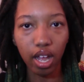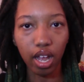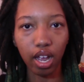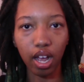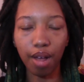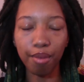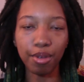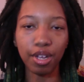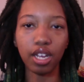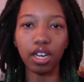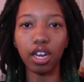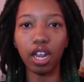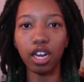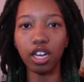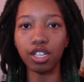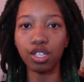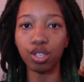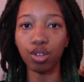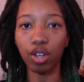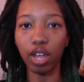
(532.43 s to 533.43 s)
I mean, and
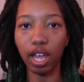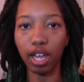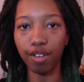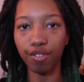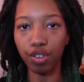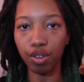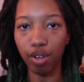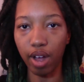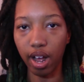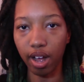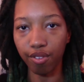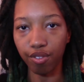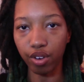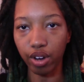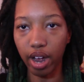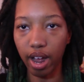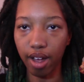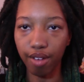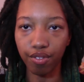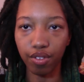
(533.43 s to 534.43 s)
it's okay if you have or
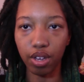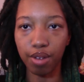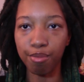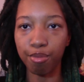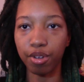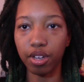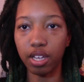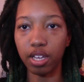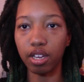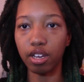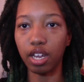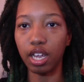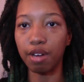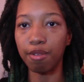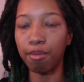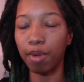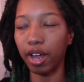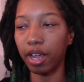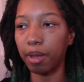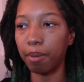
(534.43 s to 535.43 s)
haven't, but
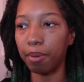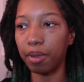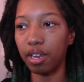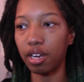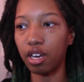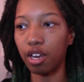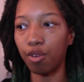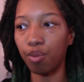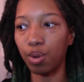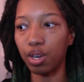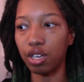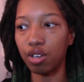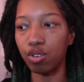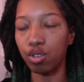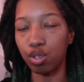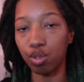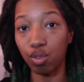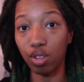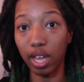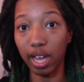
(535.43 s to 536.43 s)
in my opinion, when you
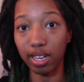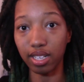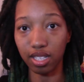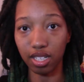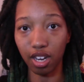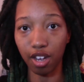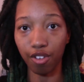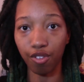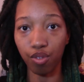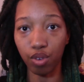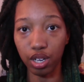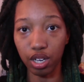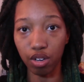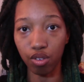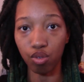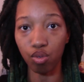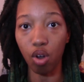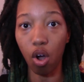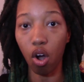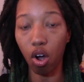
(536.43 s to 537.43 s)
do that stuff, when
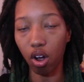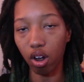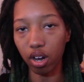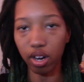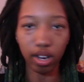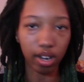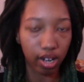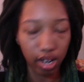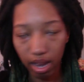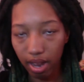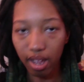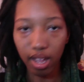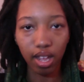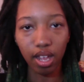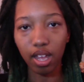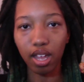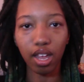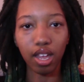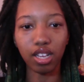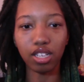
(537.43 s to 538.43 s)
you are
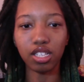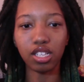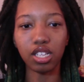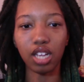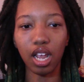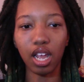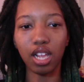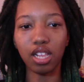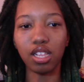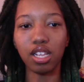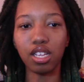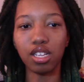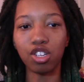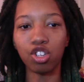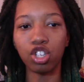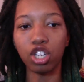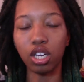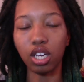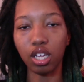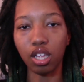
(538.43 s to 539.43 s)
saying these
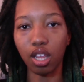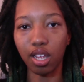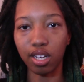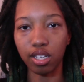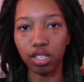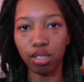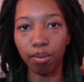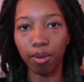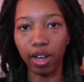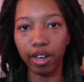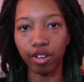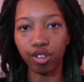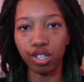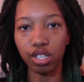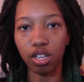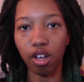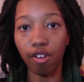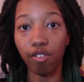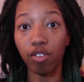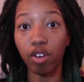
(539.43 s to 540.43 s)
shitty things about
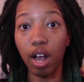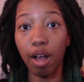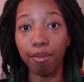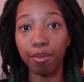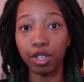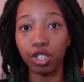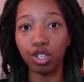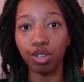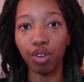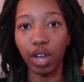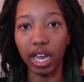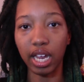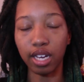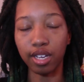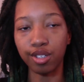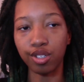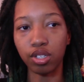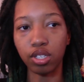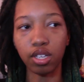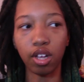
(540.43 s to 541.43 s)
yourself or how much you hate
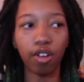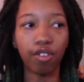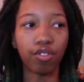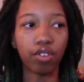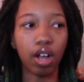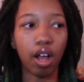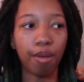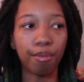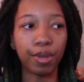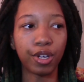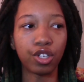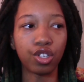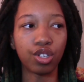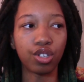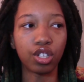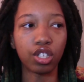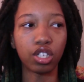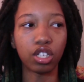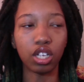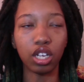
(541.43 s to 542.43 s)
yourself or how much
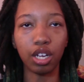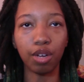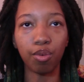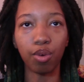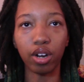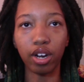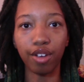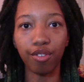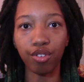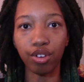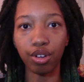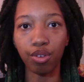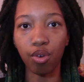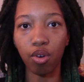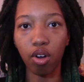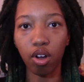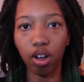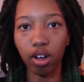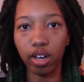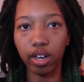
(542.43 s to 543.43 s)
you're a shitty whatever you
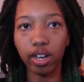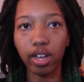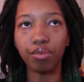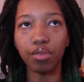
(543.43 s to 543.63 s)
are,